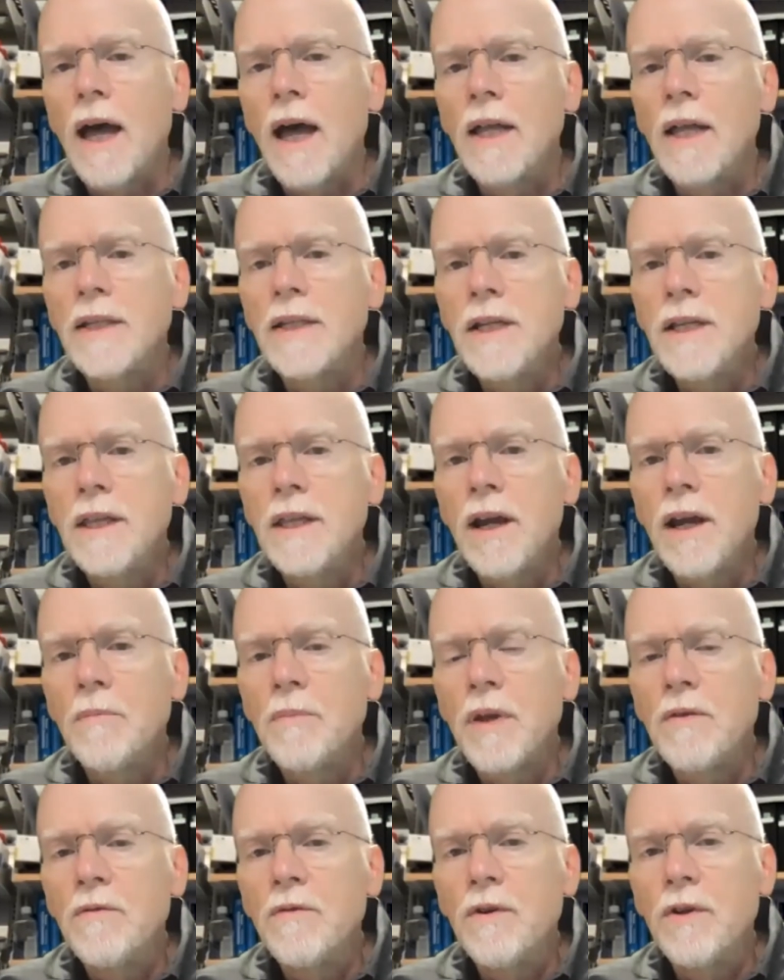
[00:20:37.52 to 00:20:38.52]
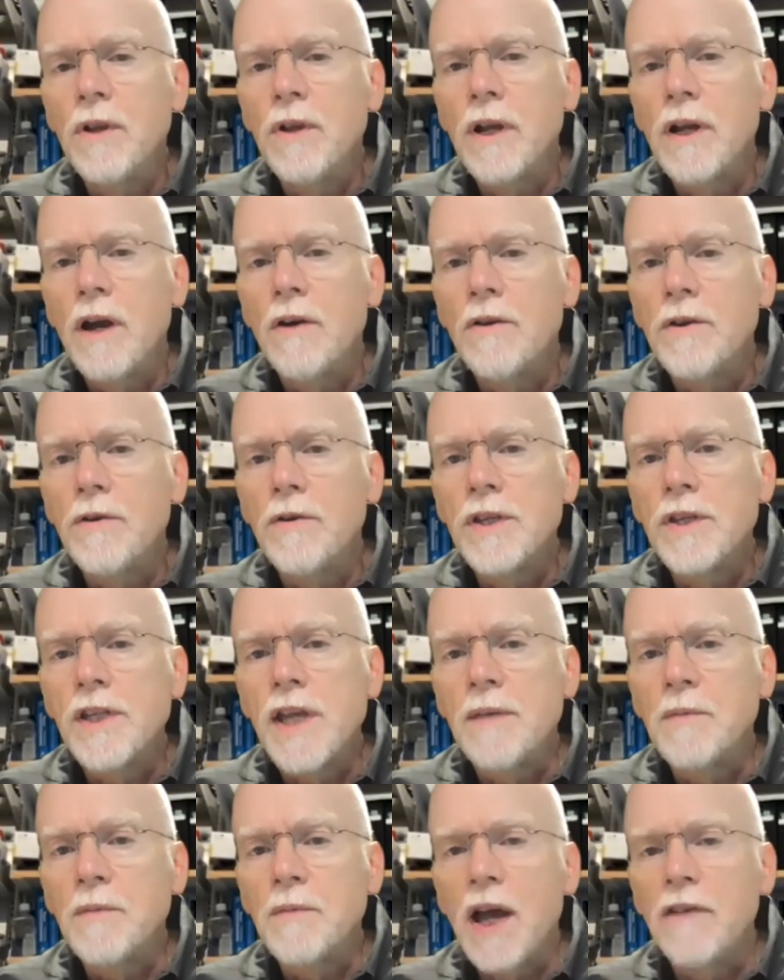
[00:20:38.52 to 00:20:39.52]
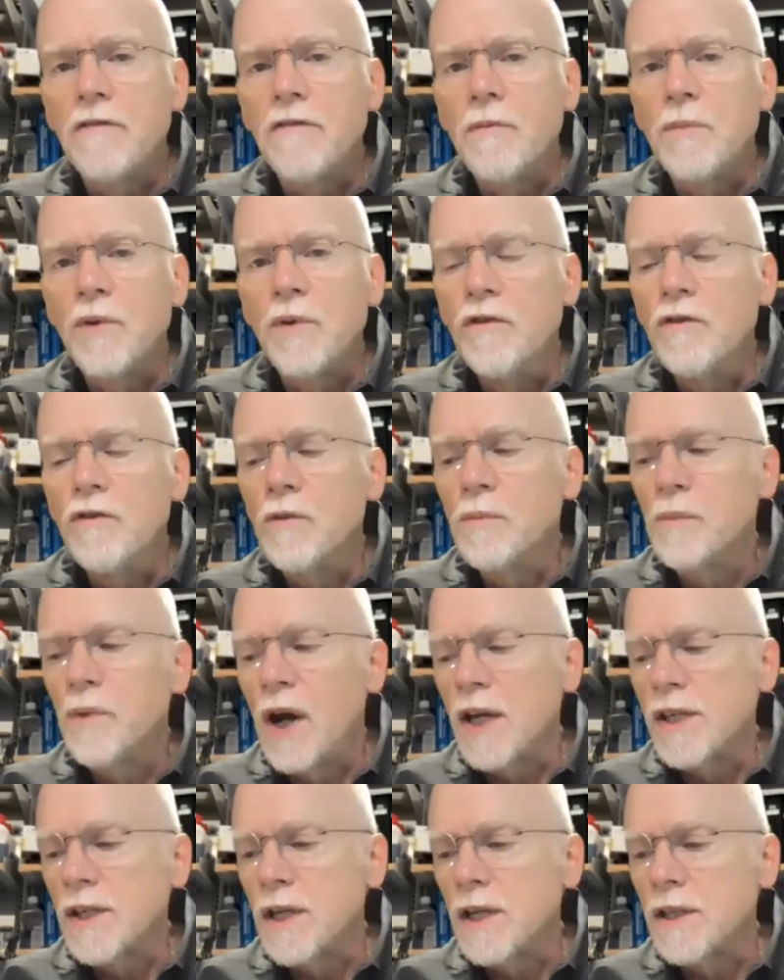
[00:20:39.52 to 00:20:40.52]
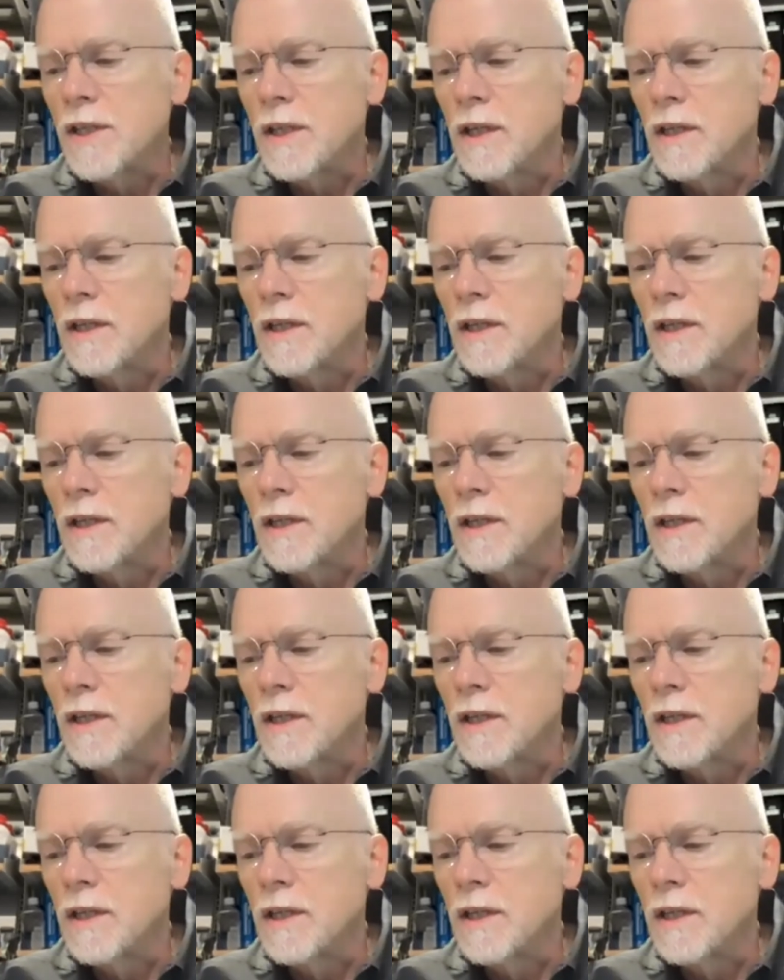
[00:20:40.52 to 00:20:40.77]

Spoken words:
gene therapy will go through the same kind of approval process.